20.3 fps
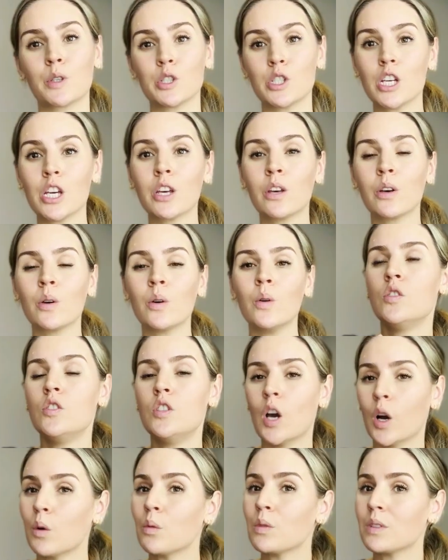2,
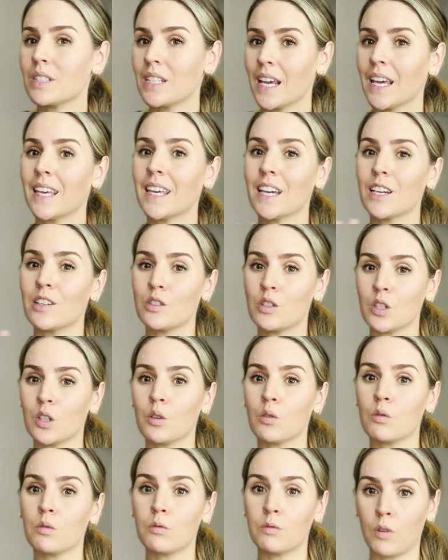don't take it
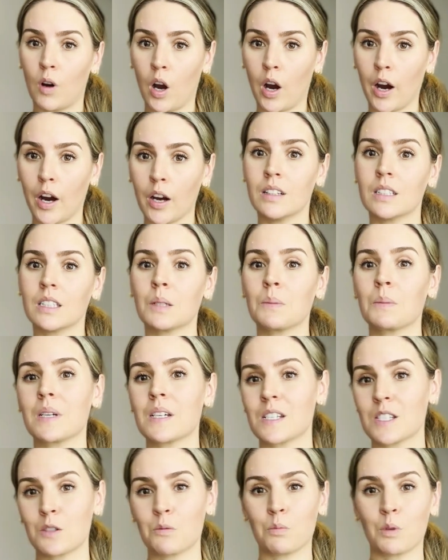too far. Let me
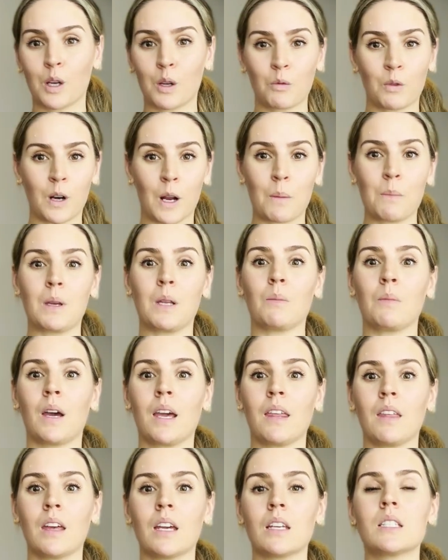explain what I mean
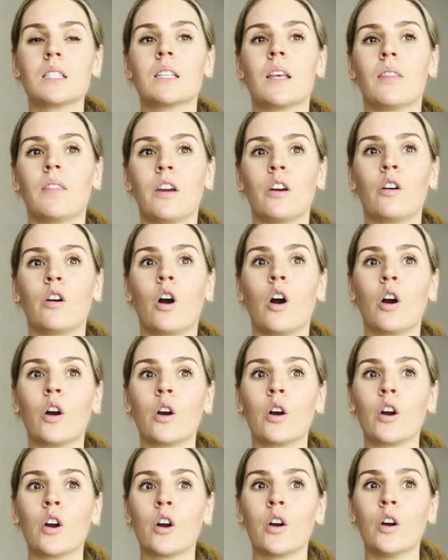by this. There
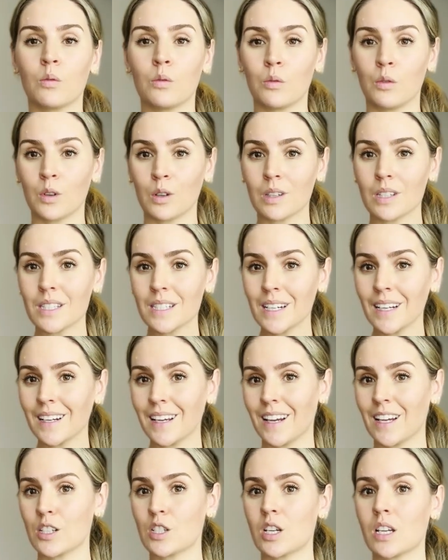are real estate
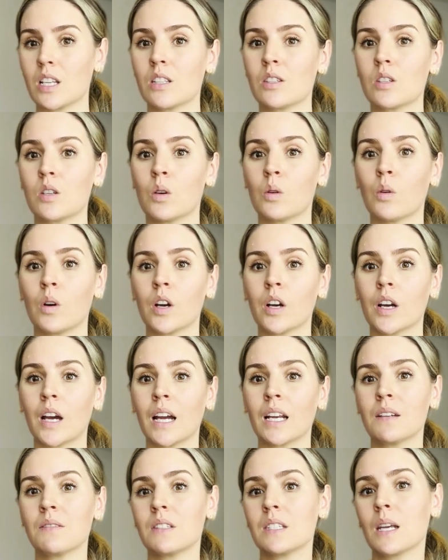agents who are
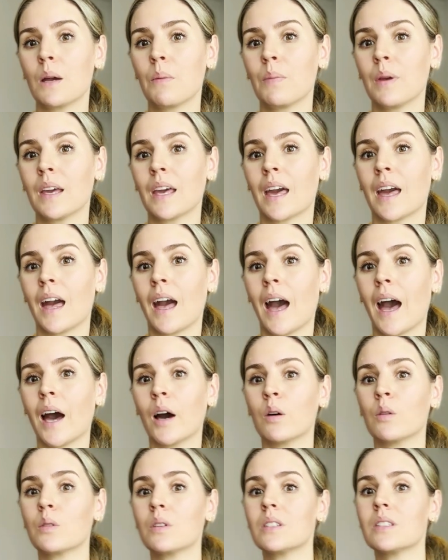kind of stepping
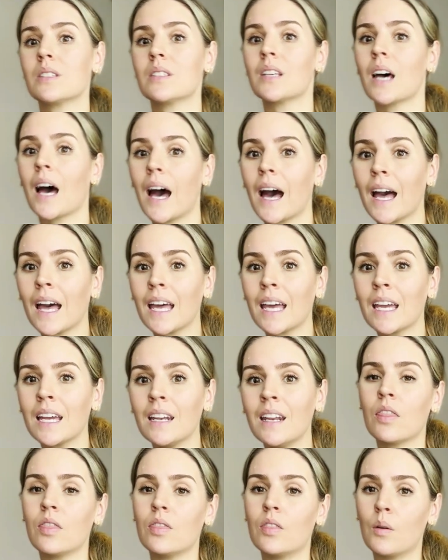
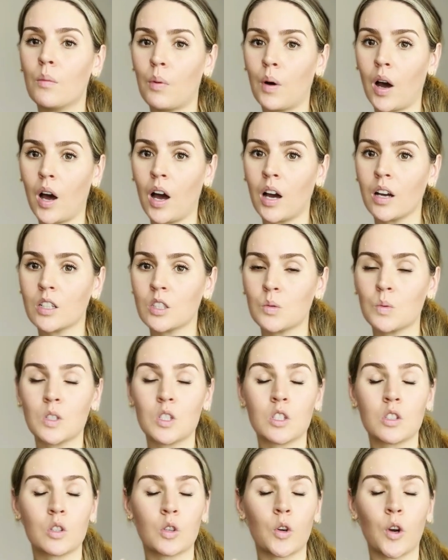outside the box, which
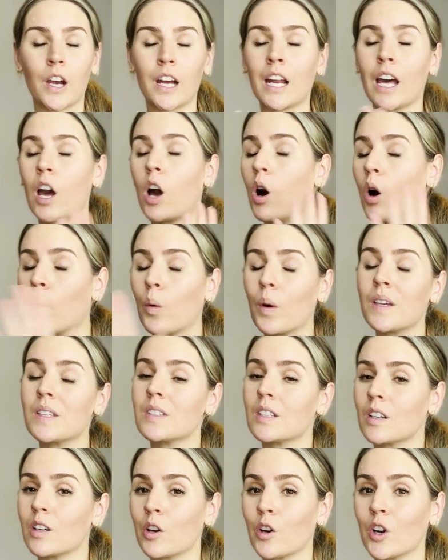is great. I always
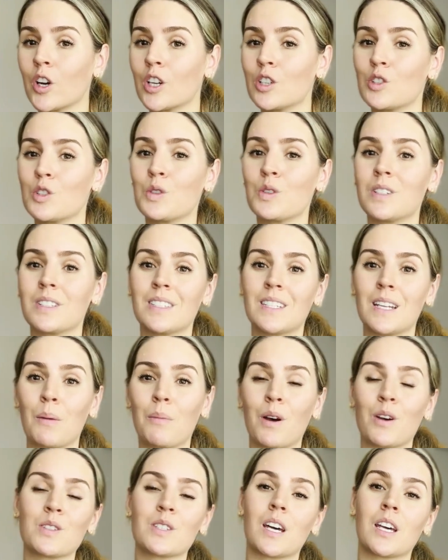encourage you to step
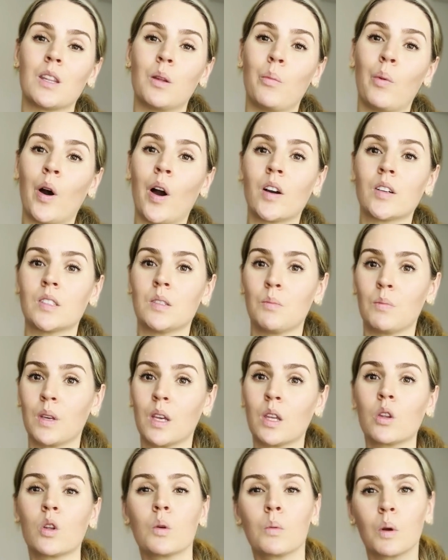outside the box and be
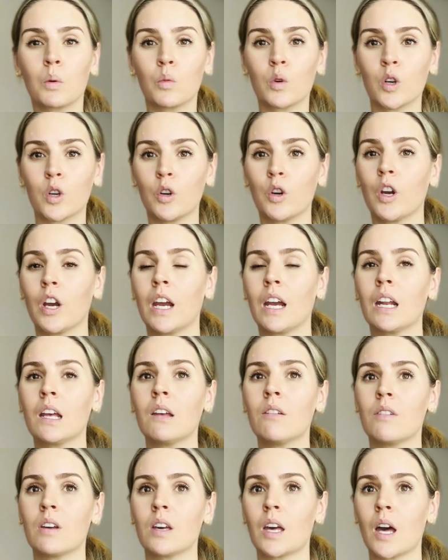a little bit more
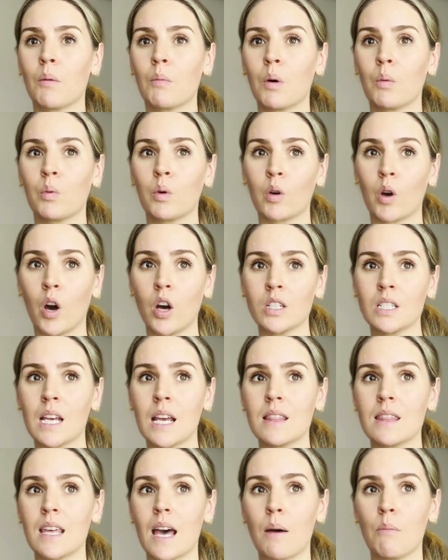creative and come up with
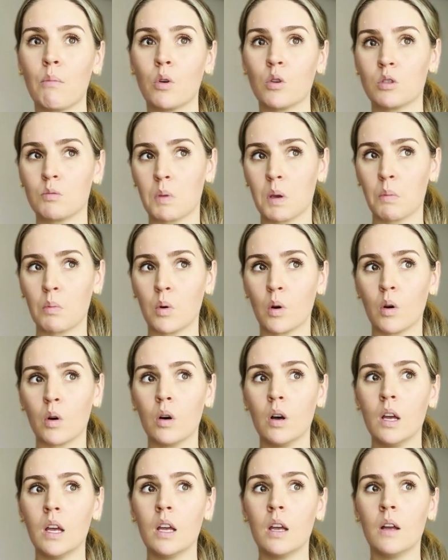content that most
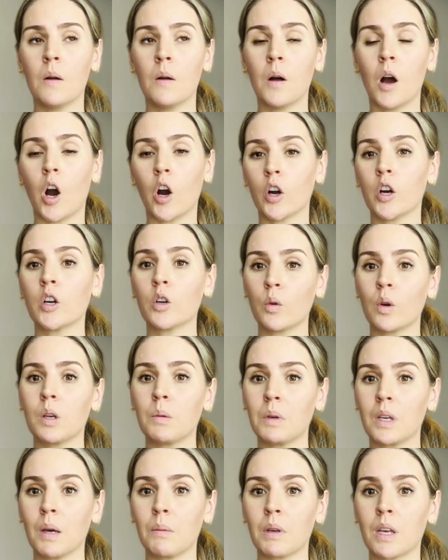people aren't going
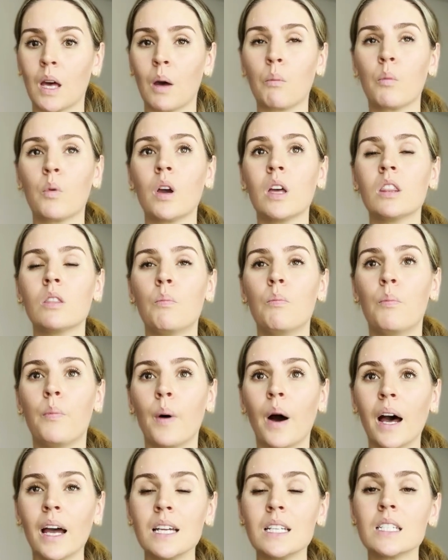to be coming up with,
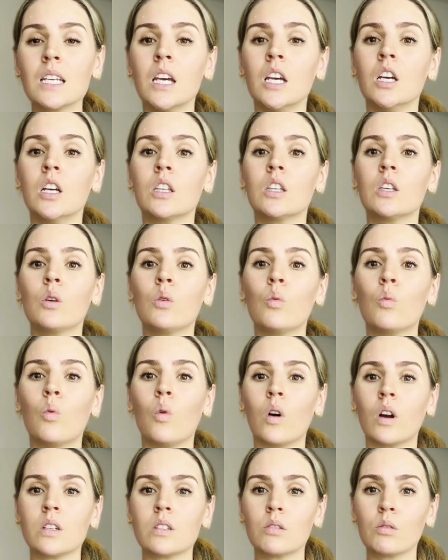but you
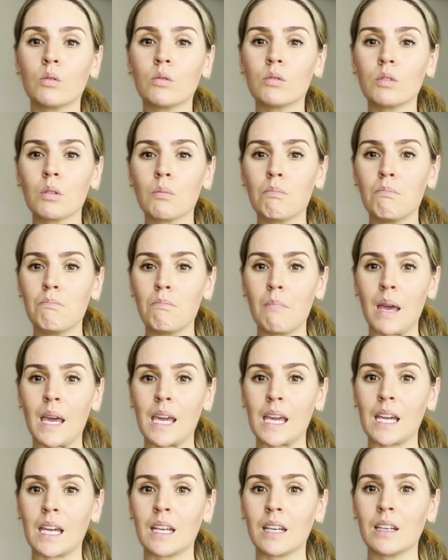want to
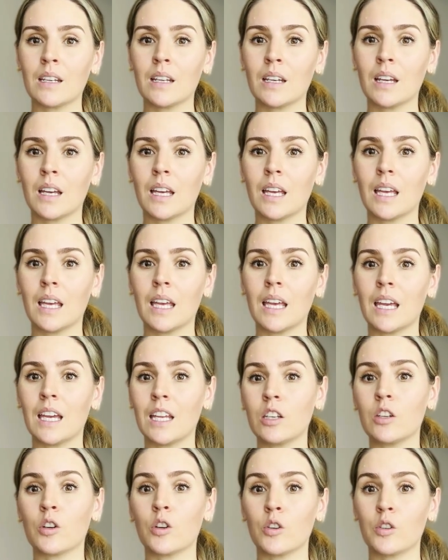remain in
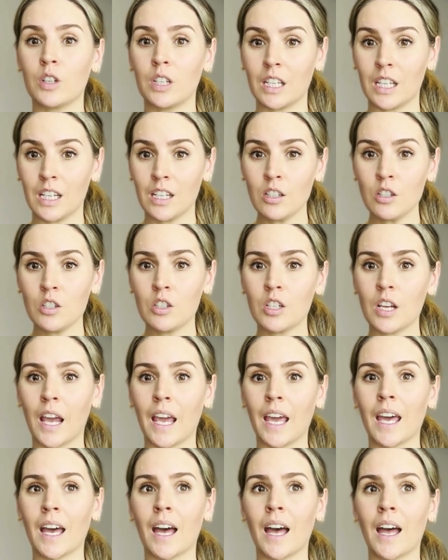your niche
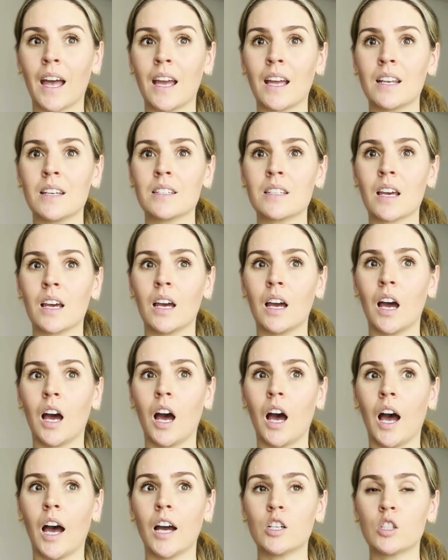and
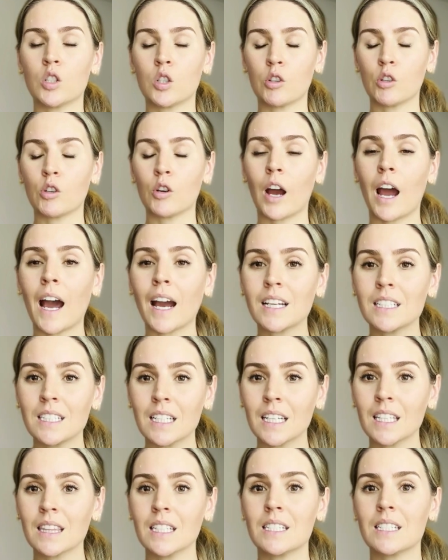
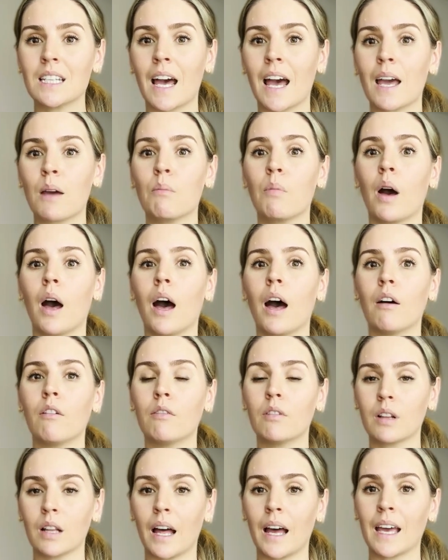attracting the type
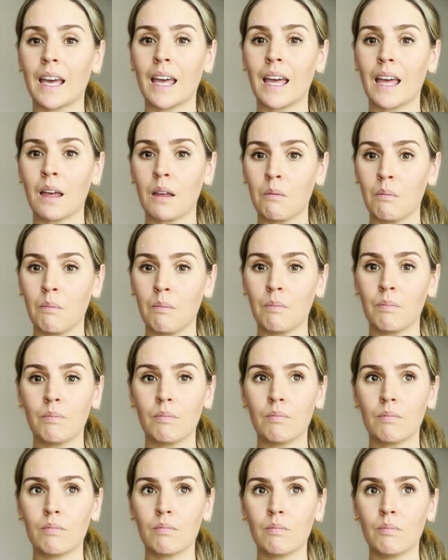of client and
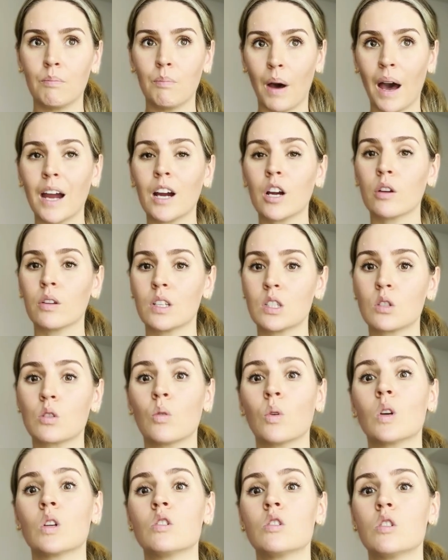buyer that's
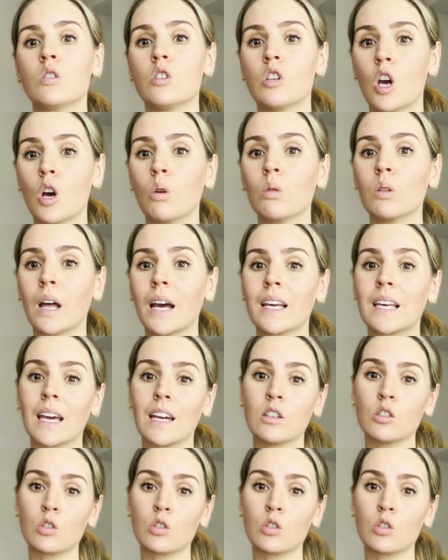going to know, like, and